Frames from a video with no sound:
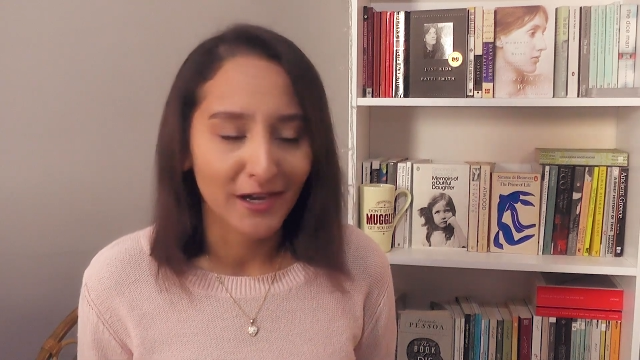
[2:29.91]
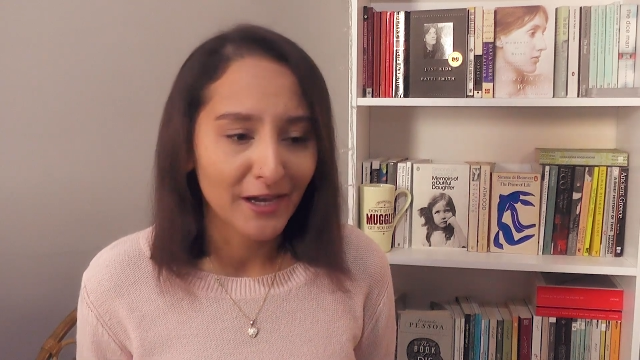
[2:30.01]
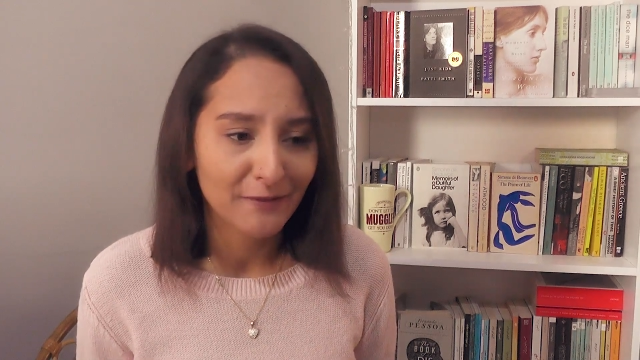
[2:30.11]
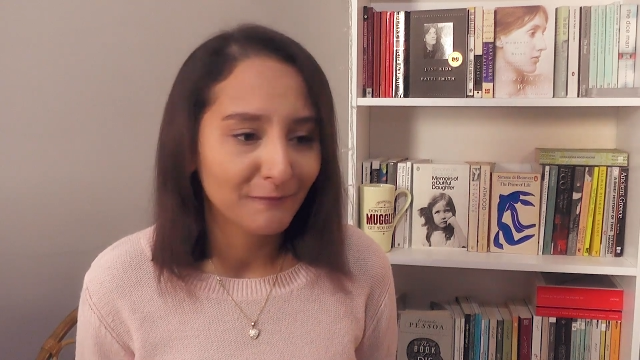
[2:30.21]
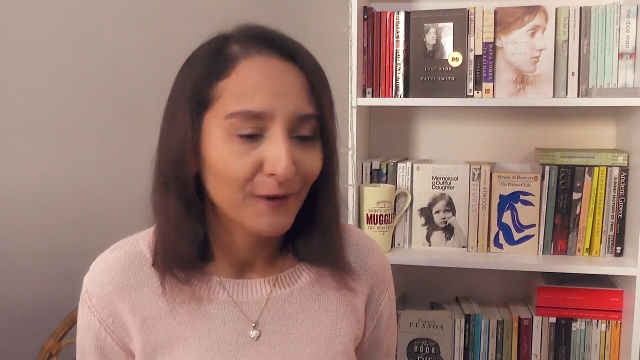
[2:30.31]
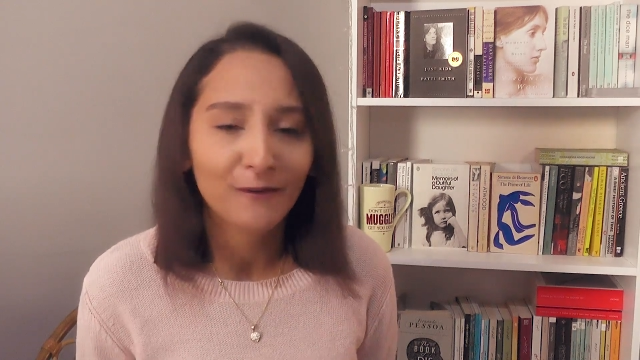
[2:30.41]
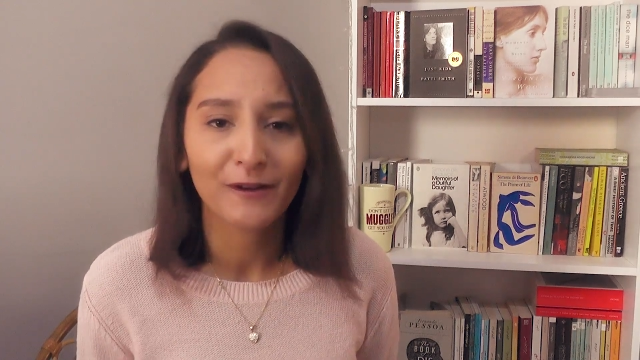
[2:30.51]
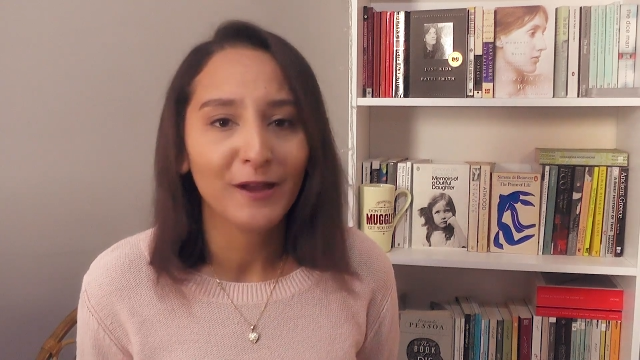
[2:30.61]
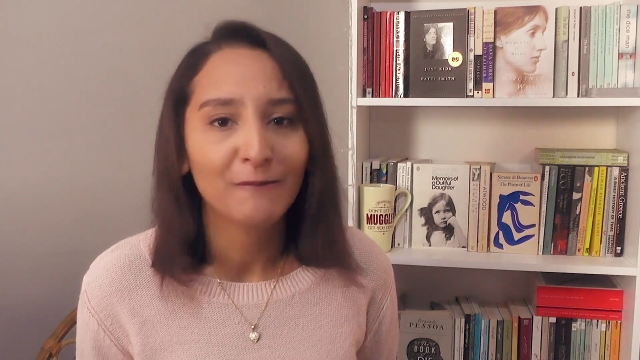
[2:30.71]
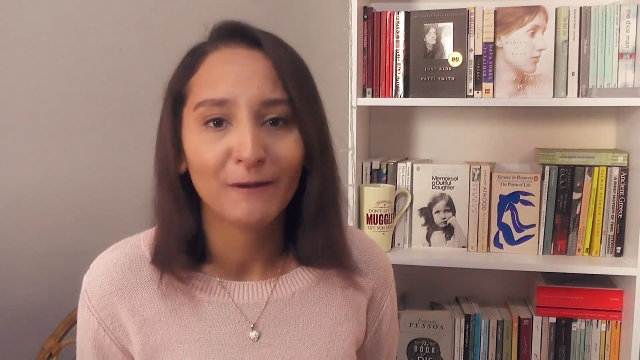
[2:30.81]
I am
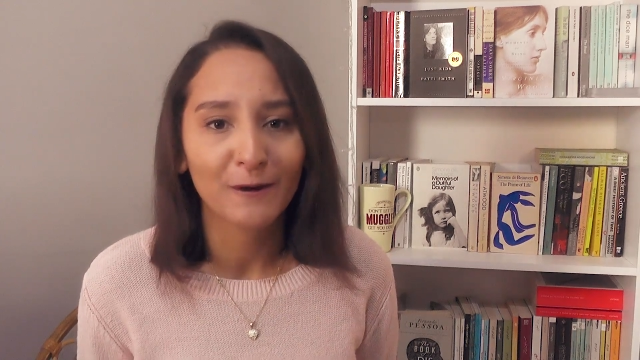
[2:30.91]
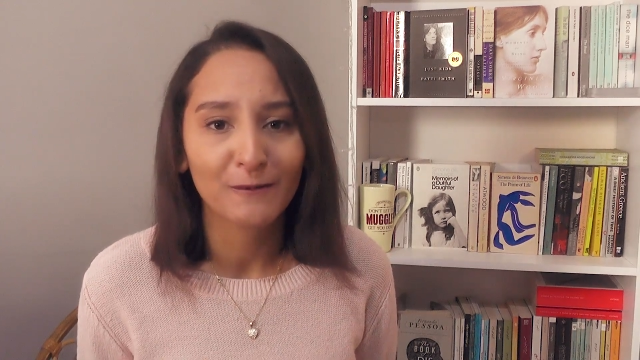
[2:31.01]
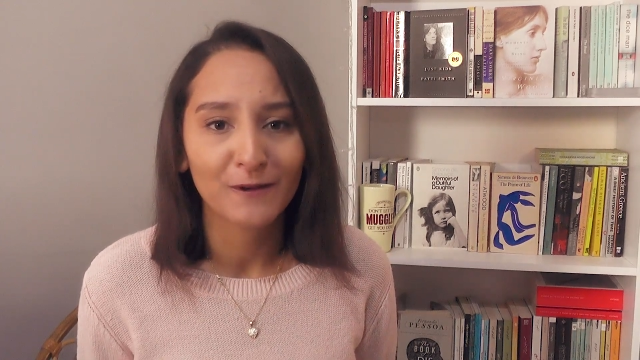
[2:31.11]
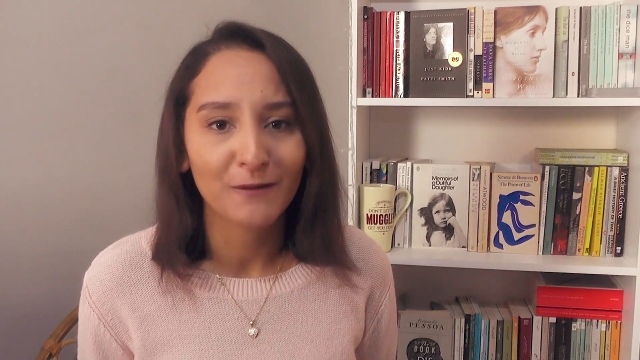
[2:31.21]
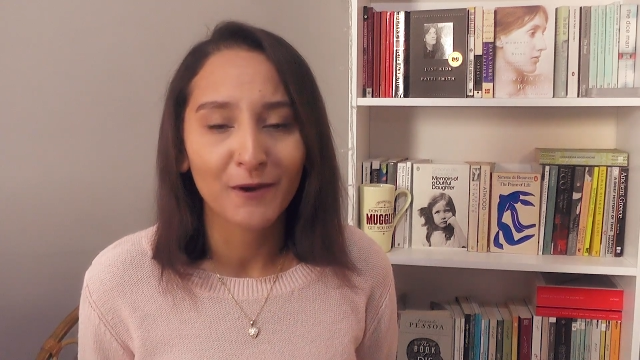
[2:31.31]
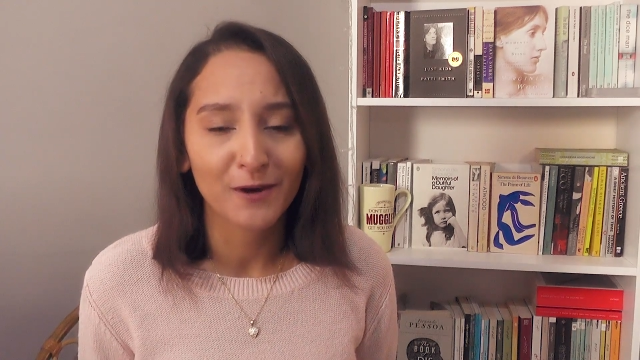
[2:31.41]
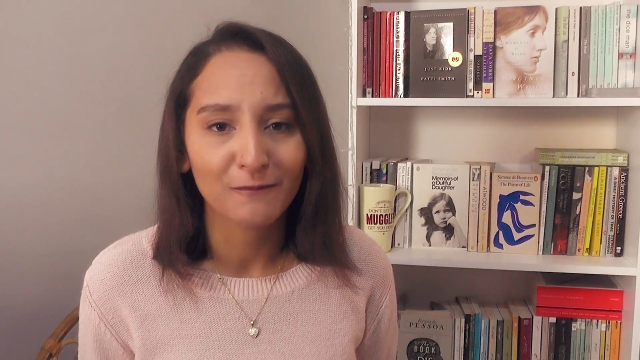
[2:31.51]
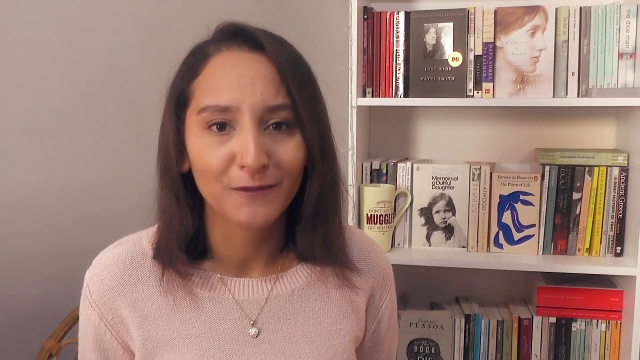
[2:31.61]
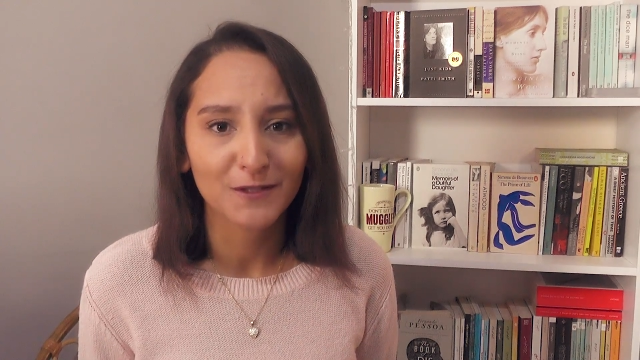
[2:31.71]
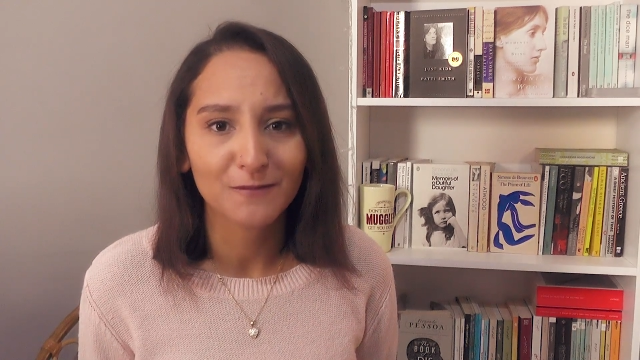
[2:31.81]
very aware
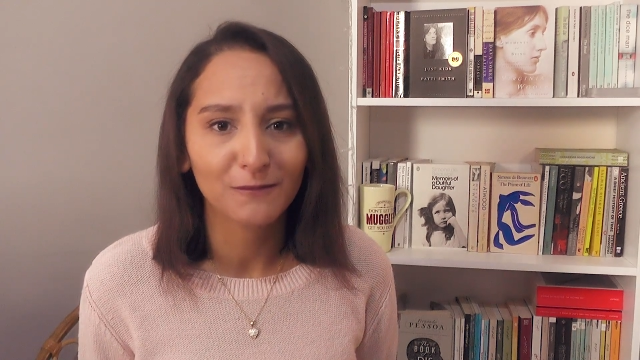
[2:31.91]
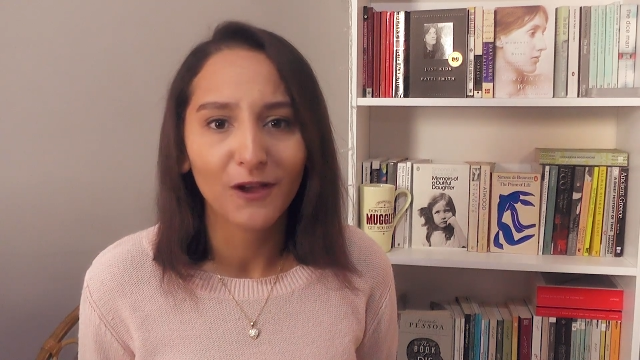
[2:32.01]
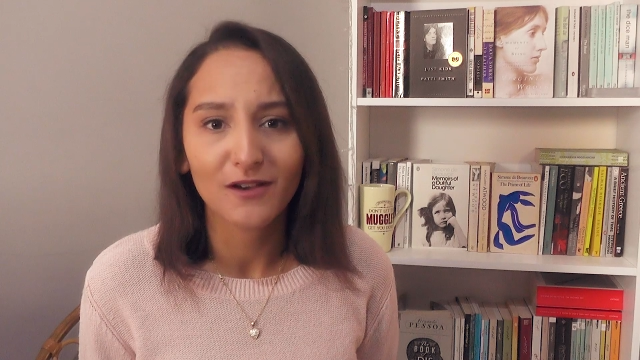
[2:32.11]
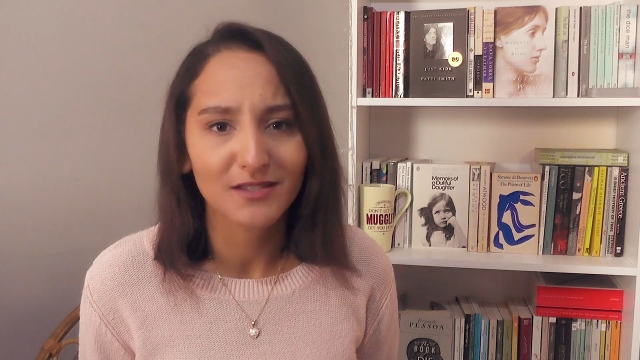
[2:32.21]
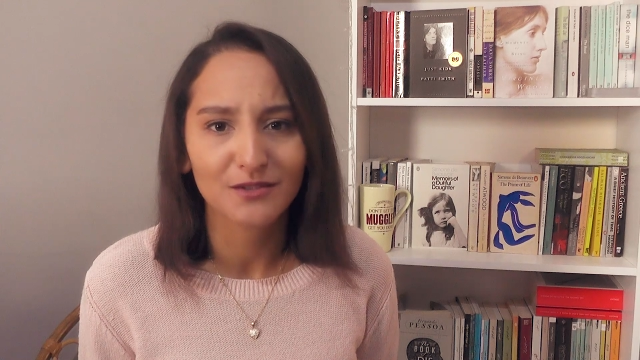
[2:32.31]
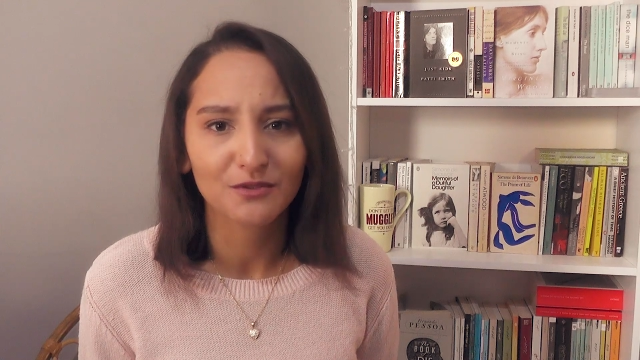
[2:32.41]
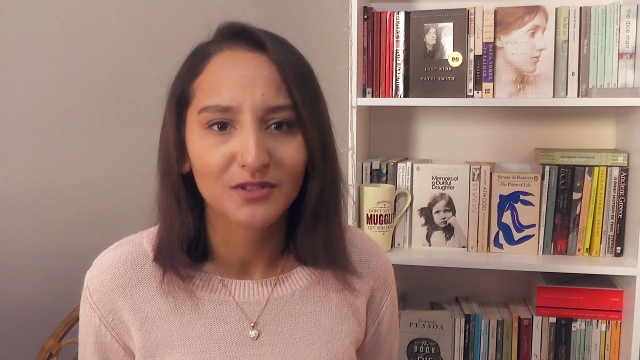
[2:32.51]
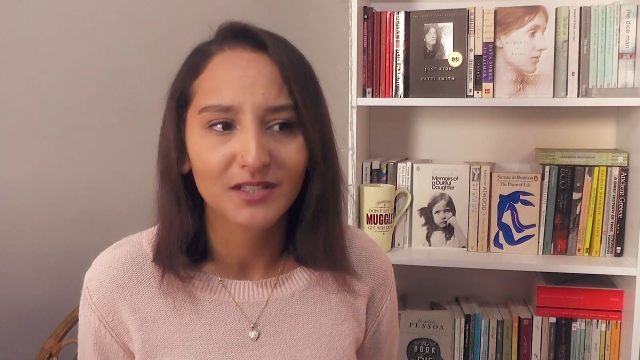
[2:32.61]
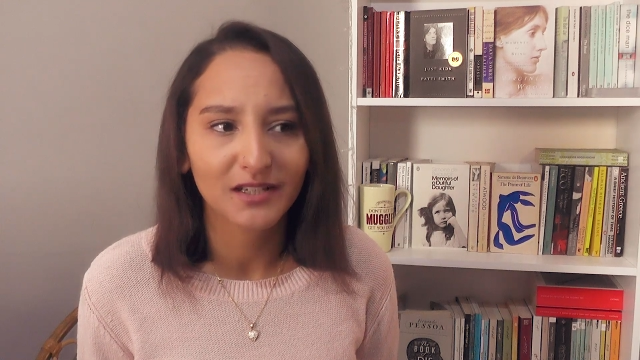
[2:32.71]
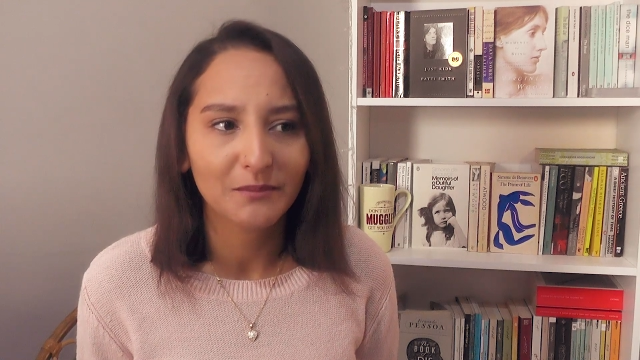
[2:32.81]
of its flaws and
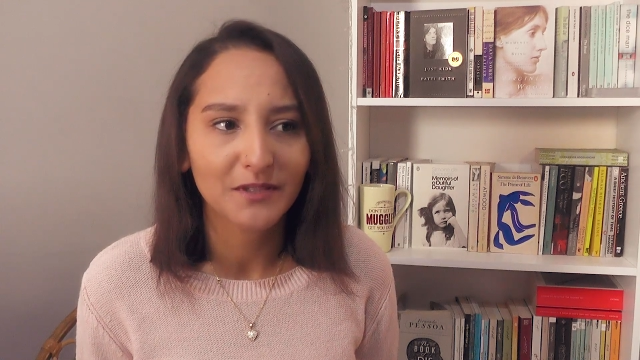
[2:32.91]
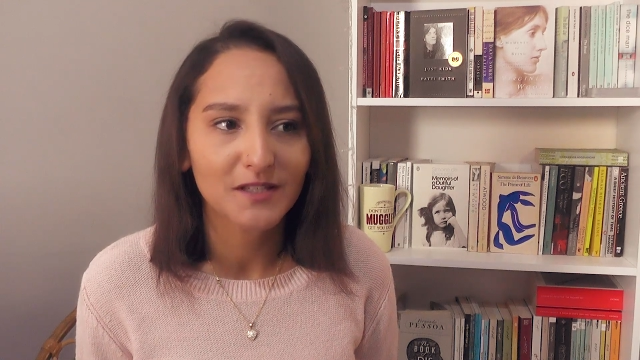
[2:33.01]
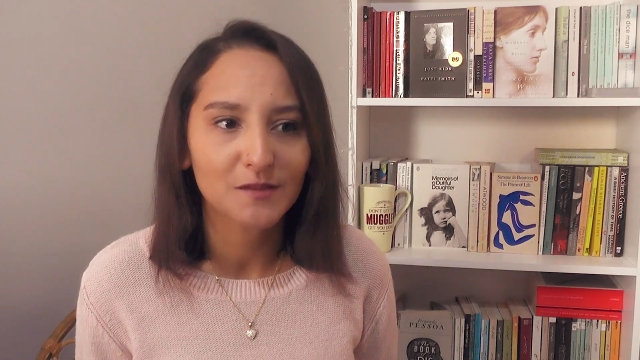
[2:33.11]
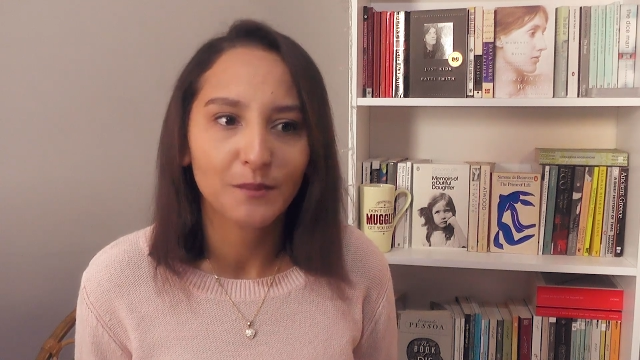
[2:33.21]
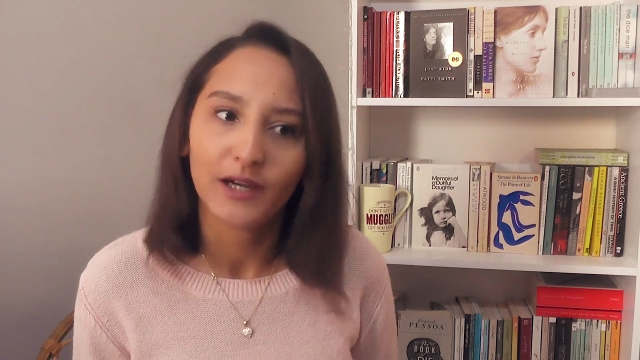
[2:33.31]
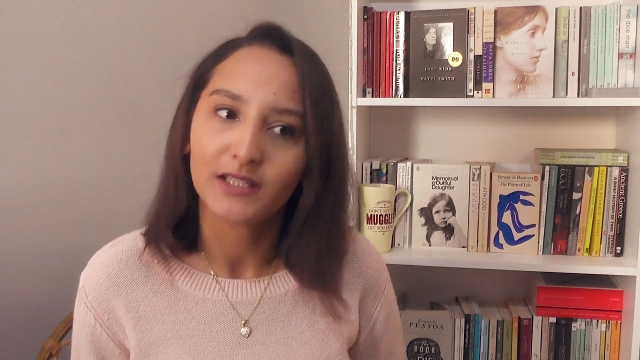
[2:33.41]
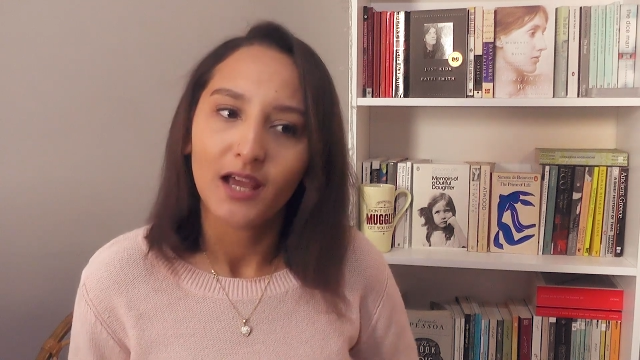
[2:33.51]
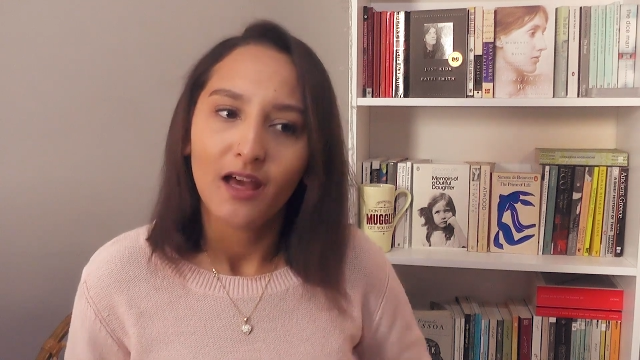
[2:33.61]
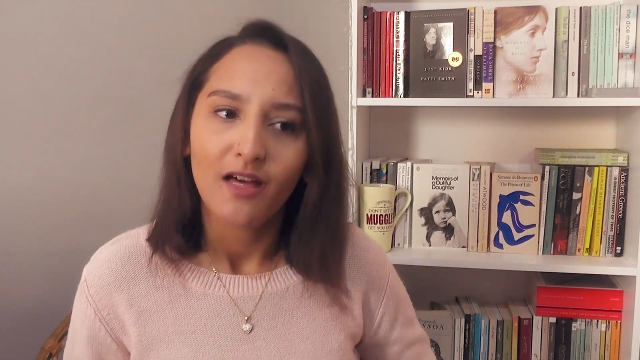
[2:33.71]
shortcomings, but